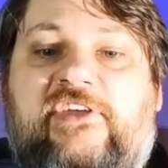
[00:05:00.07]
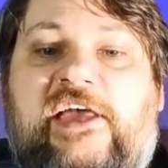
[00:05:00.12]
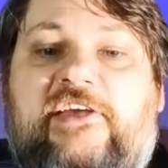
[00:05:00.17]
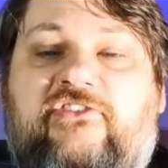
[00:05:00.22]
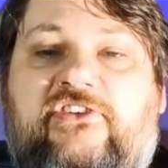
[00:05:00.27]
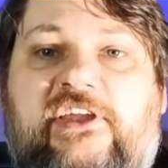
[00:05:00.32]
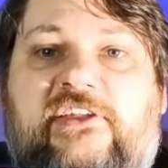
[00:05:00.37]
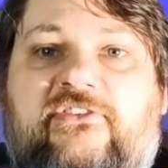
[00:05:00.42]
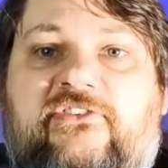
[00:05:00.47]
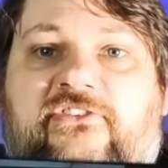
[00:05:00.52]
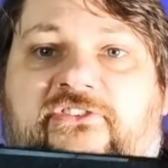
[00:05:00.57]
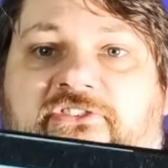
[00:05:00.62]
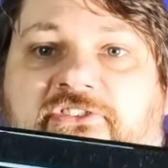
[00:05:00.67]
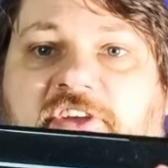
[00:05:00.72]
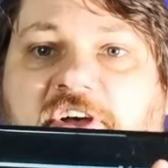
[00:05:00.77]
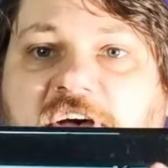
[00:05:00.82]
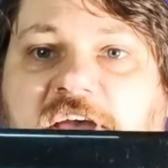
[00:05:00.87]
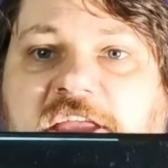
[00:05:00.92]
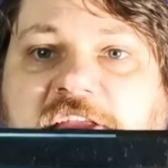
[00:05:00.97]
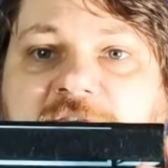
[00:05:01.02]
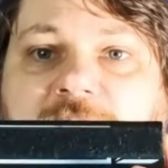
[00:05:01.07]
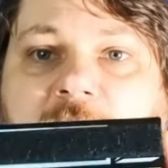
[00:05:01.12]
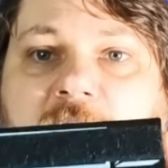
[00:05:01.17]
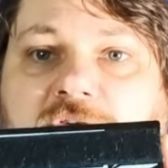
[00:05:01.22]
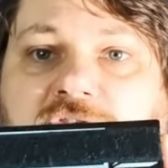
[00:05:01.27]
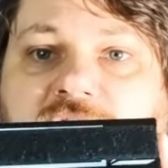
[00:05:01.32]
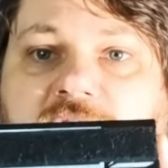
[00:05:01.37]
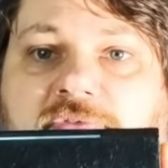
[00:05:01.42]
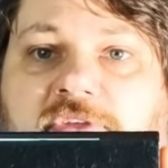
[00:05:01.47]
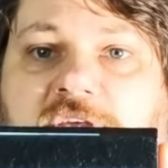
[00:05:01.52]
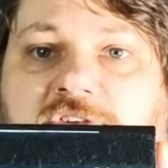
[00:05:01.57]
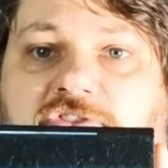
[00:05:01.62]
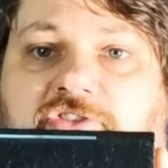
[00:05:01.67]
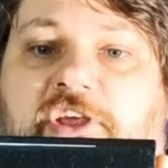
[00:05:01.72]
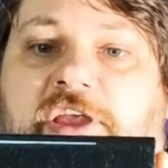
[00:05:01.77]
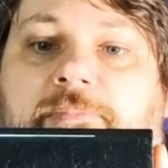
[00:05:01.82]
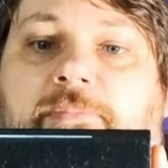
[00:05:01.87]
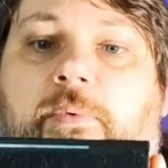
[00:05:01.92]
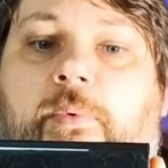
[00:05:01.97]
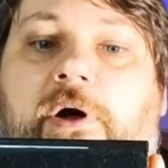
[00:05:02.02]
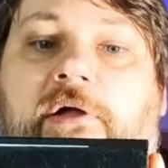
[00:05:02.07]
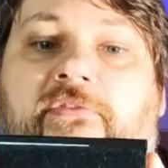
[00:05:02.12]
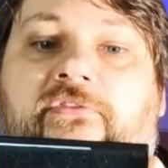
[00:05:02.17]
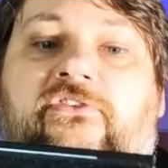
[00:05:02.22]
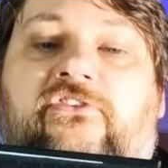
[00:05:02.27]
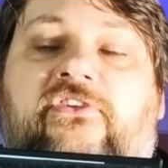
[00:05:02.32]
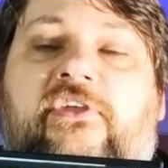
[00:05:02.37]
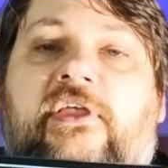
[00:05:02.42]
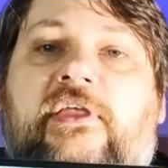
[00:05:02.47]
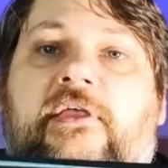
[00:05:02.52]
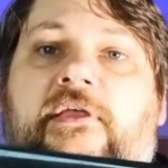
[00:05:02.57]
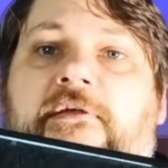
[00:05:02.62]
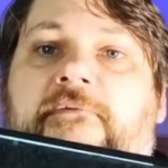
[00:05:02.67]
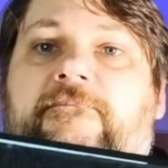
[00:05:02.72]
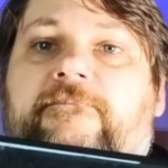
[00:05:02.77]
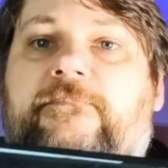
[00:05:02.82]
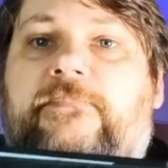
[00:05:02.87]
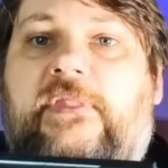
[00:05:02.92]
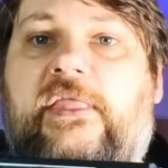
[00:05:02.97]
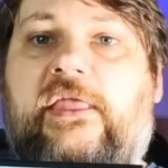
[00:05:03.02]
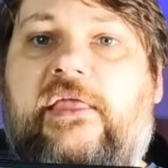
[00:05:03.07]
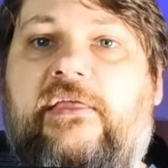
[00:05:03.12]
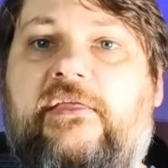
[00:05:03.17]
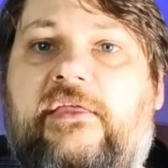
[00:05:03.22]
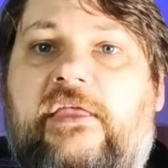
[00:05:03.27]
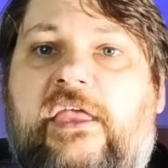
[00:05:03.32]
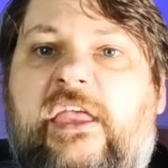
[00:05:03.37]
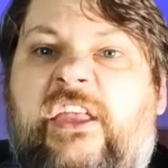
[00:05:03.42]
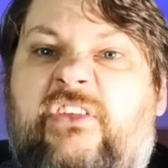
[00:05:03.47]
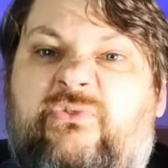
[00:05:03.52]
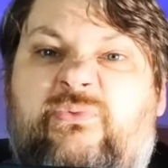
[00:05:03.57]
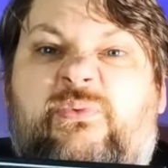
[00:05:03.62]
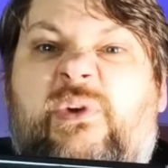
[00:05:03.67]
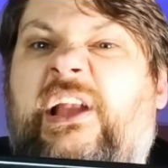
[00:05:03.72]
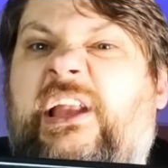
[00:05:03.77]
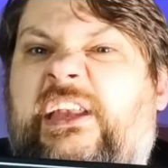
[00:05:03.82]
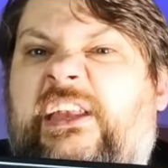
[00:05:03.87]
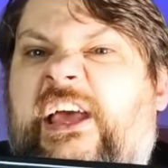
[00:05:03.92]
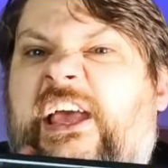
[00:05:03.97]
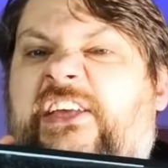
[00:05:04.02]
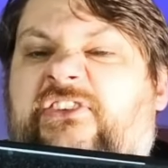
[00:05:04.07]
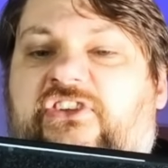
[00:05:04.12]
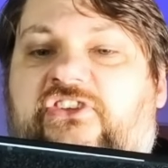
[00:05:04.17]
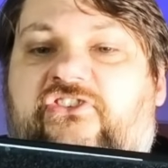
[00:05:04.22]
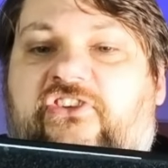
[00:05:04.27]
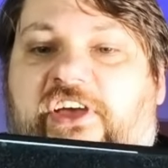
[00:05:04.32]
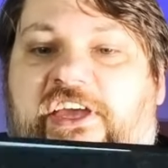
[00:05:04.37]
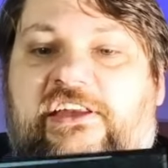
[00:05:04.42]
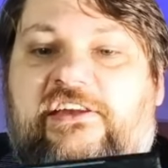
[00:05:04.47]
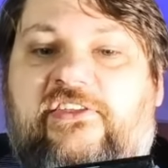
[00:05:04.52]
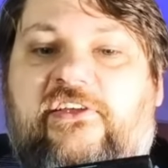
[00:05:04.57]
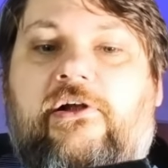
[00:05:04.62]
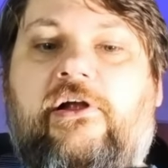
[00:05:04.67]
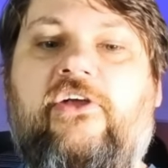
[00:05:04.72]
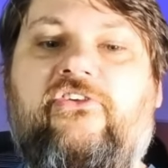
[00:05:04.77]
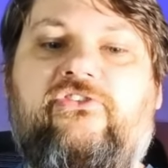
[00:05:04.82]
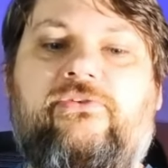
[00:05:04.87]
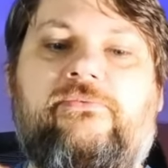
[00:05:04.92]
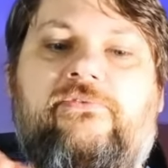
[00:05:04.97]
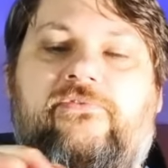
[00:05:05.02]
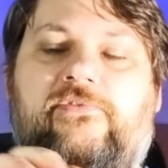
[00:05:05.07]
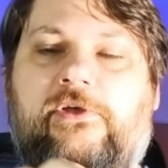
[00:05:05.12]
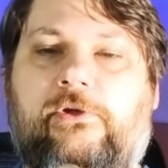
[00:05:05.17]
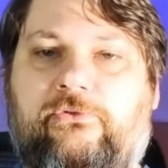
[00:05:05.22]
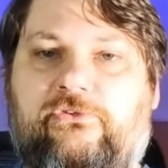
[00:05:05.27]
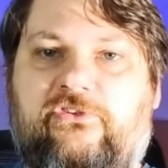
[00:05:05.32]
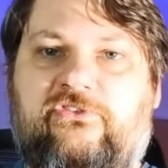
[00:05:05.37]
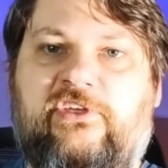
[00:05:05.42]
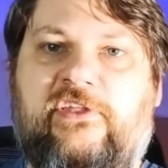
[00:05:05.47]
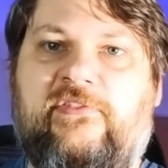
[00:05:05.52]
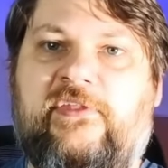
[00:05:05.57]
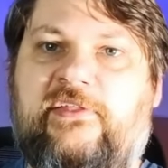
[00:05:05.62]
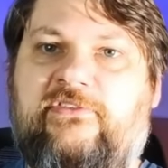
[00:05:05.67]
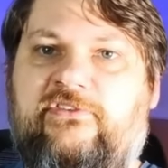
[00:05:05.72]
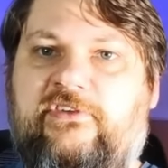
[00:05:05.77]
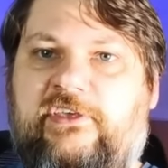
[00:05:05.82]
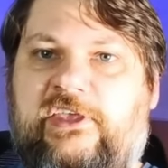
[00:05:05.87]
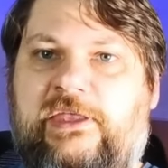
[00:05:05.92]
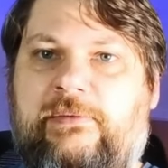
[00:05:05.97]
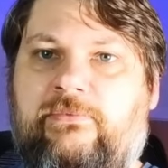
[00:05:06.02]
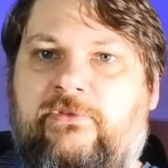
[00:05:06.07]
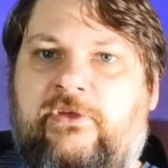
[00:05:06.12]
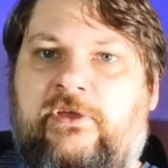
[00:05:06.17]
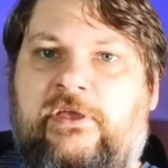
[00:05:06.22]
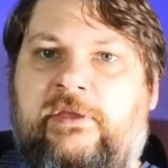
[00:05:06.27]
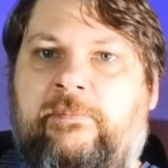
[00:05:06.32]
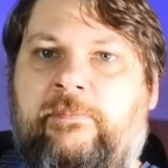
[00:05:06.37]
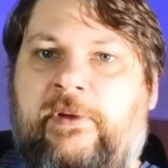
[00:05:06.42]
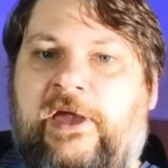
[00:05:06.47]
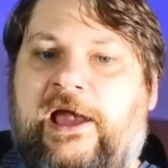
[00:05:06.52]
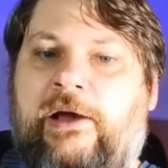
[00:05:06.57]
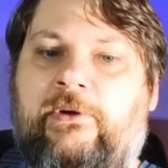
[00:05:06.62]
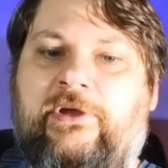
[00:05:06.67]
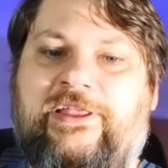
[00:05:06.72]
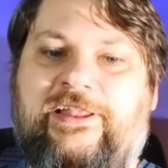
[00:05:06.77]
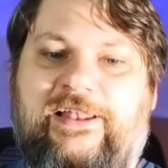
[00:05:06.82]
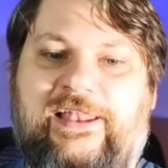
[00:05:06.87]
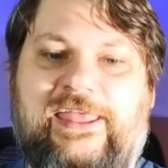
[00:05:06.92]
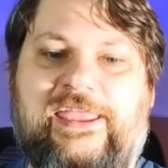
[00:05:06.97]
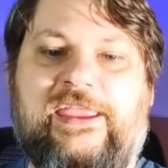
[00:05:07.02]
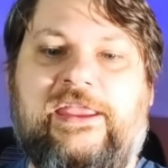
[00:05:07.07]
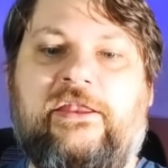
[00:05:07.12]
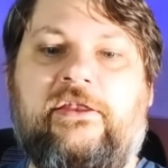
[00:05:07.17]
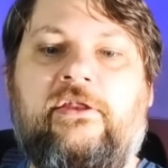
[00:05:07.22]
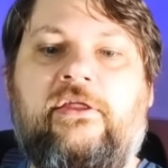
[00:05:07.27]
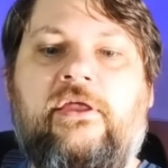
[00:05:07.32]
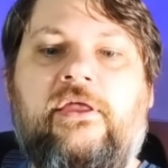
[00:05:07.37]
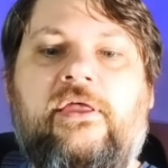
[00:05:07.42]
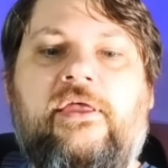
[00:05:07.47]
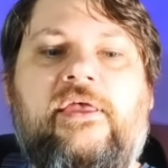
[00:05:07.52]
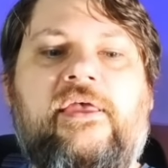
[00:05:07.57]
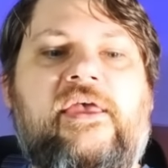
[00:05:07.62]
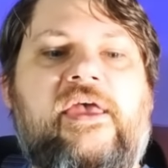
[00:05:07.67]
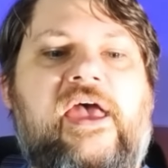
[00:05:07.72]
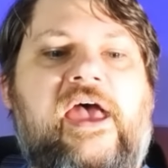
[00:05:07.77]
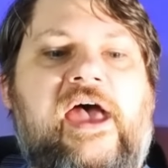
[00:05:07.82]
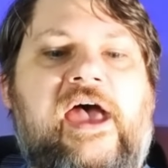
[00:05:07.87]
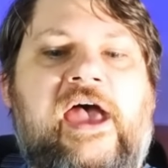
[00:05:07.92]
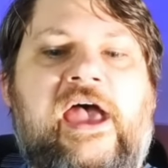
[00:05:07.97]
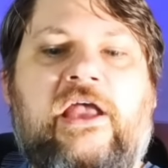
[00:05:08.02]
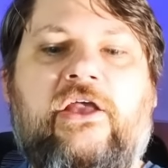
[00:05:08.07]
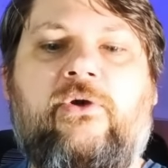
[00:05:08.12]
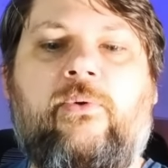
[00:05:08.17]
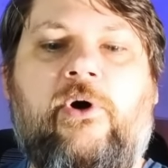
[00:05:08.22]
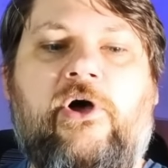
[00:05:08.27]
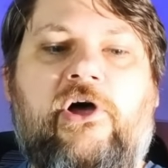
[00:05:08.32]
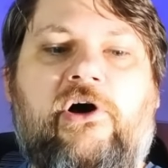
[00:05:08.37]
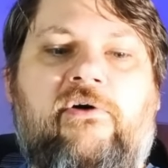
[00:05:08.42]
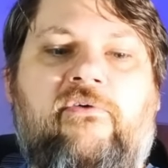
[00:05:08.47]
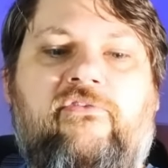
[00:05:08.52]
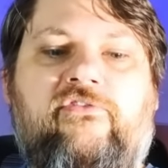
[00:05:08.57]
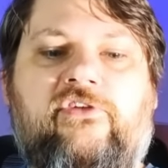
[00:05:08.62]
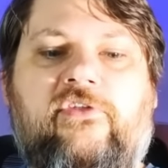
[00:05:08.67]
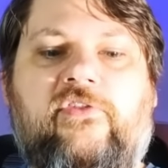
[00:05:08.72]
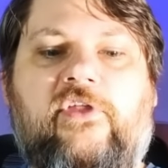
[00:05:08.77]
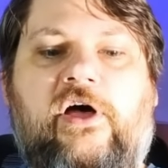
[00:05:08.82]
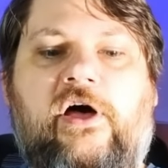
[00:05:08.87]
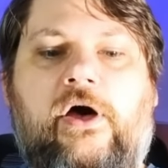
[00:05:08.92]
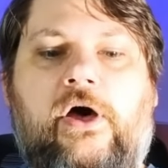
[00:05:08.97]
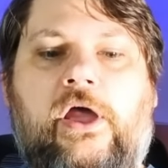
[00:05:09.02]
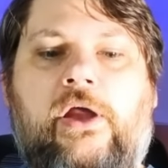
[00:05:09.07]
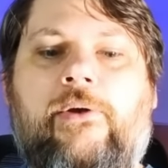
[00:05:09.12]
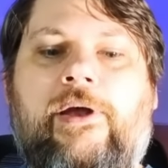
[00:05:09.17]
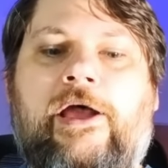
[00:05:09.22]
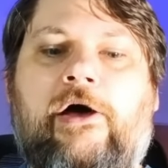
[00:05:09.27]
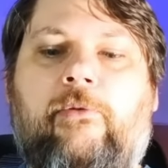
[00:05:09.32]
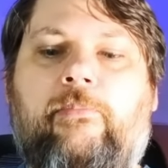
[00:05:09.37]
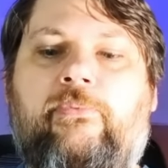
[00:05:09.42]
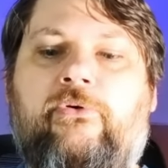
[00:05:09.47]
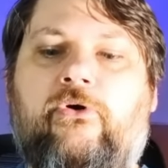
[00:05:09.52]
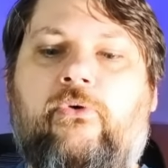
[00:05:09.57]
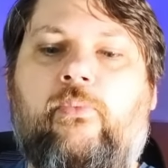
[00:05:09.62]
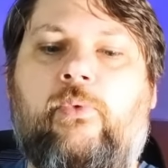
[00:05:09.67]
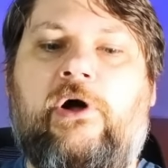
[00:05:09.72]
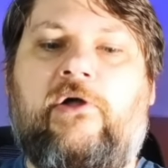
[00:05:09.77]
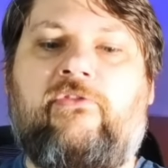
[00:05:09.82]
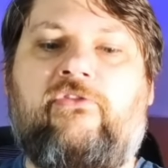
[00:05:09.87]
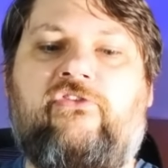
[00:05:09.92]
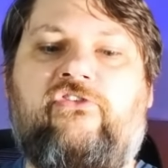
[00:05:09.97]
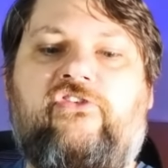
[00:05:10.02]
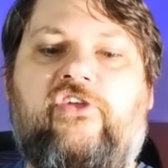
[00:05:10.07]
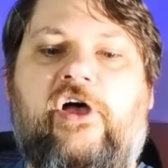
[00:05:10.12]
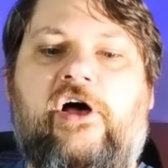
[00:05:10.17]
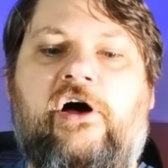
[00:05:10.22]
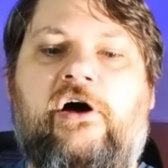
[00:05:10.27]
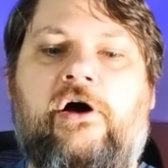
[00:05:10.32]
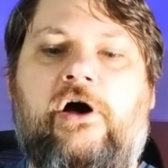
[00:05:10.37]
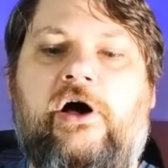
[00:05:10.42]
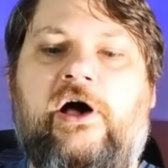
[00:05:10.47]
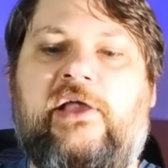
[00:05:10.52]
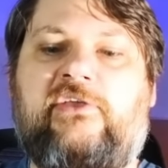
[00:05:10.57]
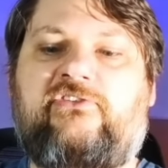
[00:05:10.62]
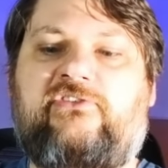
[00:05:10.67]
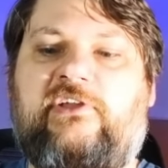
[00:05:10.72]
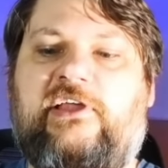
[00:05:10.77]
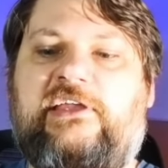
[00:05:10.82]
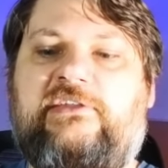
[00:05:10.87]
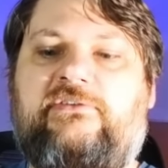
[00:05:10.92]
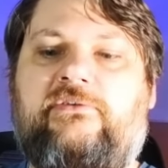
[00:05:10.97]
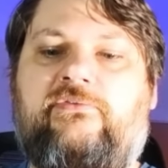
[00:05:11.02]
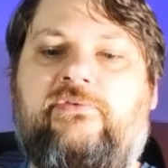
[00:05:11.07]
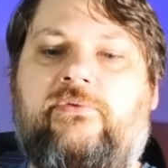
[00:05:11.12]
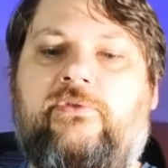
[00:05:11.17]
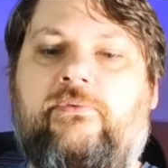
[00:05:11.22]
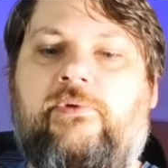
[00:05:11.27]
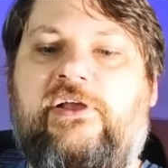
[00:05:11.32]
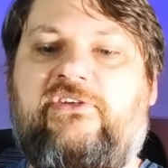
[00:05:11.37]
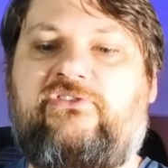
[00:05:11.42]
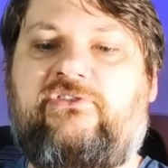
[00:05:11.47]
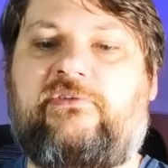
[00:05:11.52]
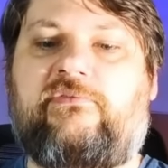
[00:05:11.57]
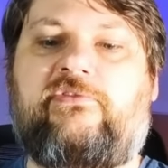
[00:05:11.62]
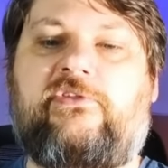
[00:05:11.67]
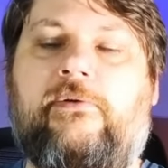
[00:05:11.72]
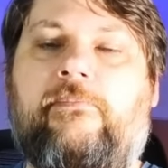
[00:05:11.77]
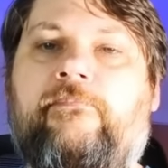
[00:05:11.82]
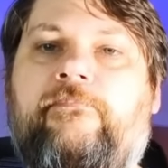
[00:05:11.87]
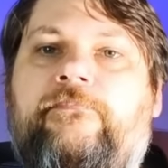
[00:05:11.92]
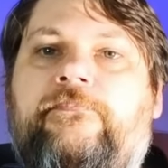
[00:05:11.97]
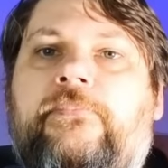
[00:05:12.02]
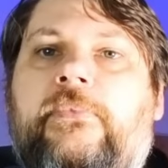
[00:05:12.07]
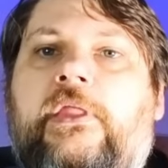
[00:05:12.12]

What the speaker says: actually inside most of these cheaper ones, it's really daisy chained. There are some filters in there to keep the power clean, and quite often the higher output ones are isolated from the rest of them.